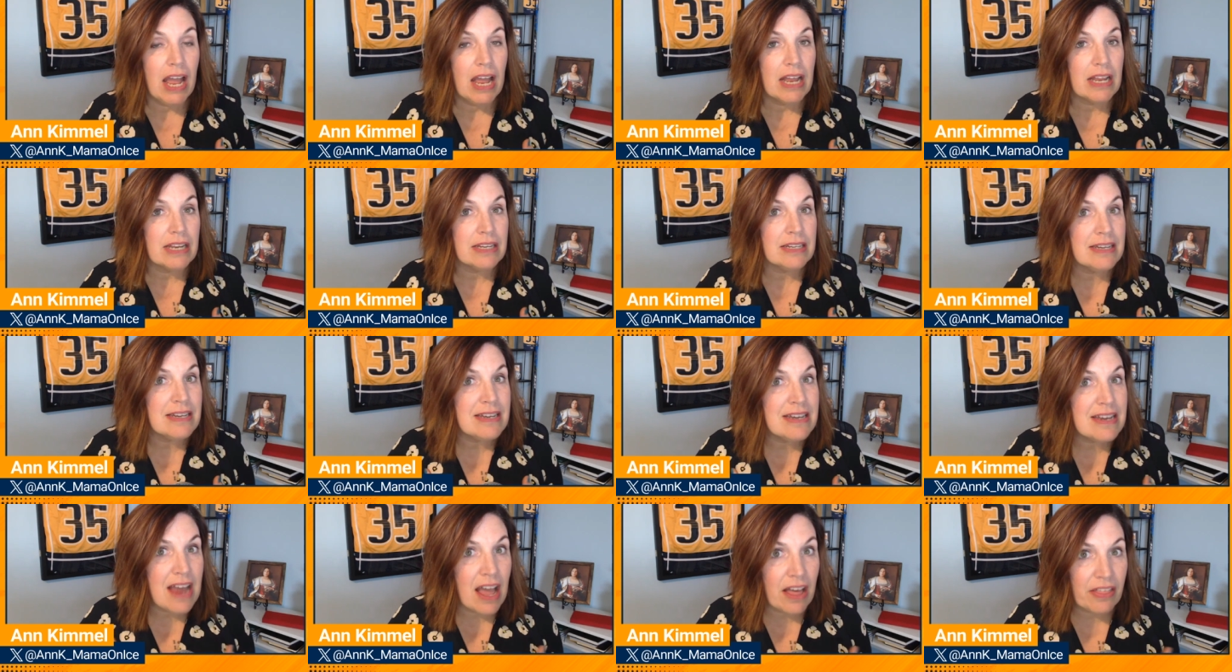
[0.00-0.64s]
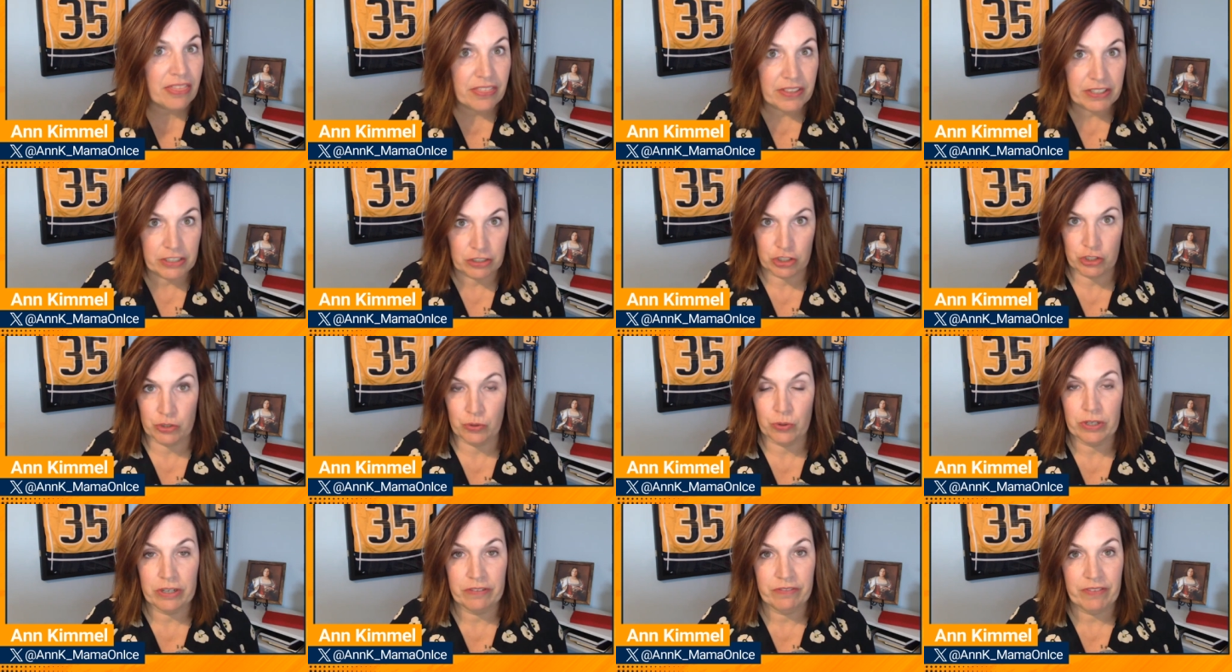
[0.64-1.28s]
nothing
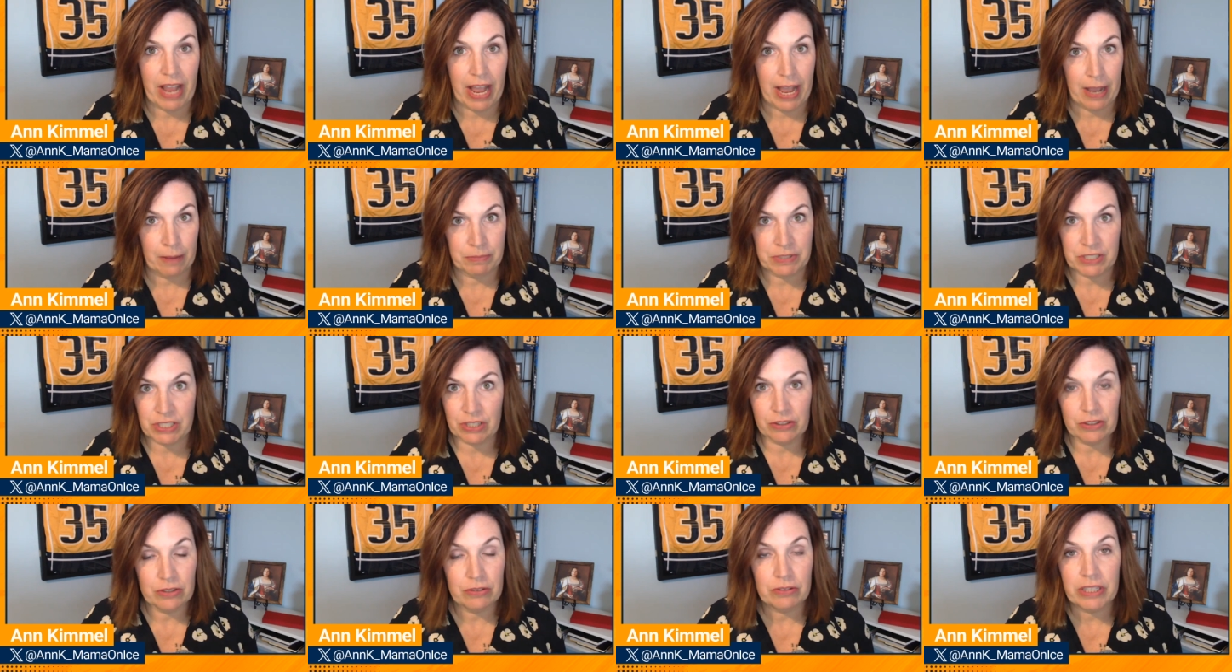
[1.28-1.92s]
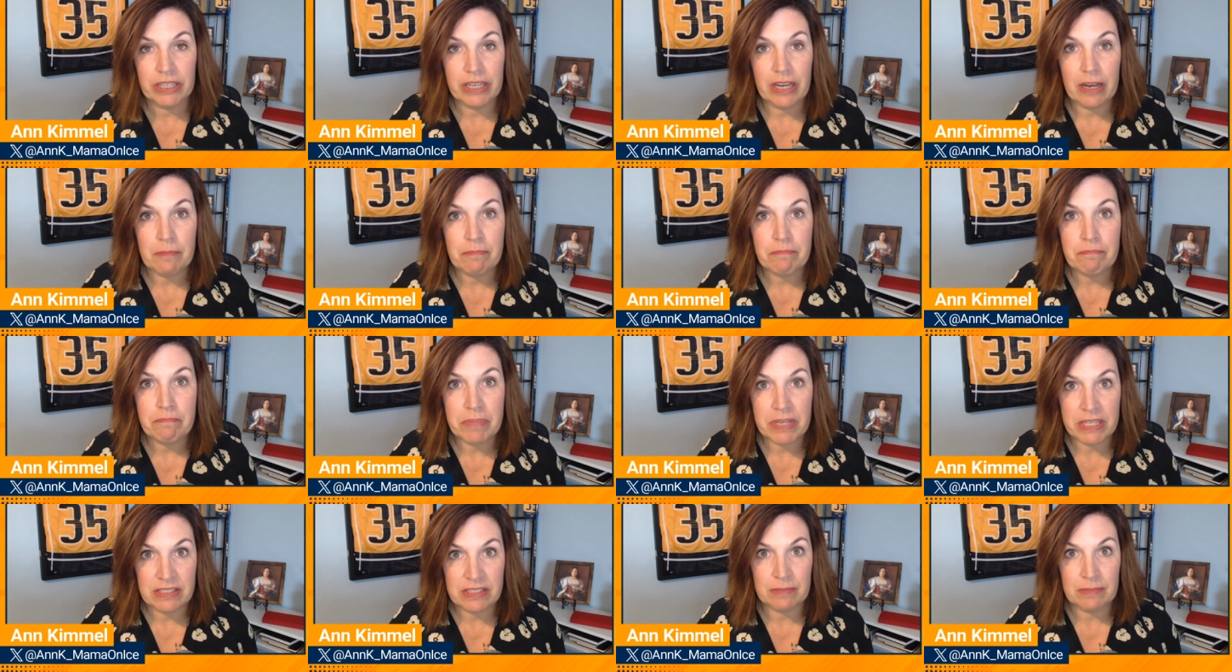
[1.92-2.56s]
short of absolutely
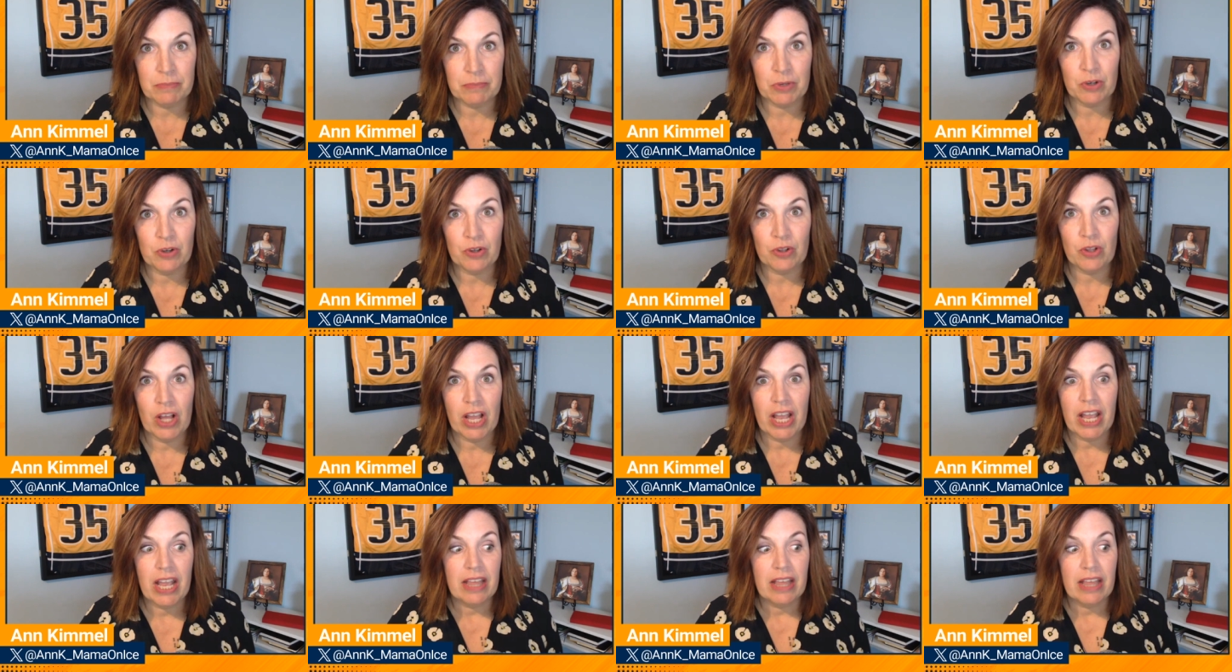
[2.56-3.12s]
abysmal.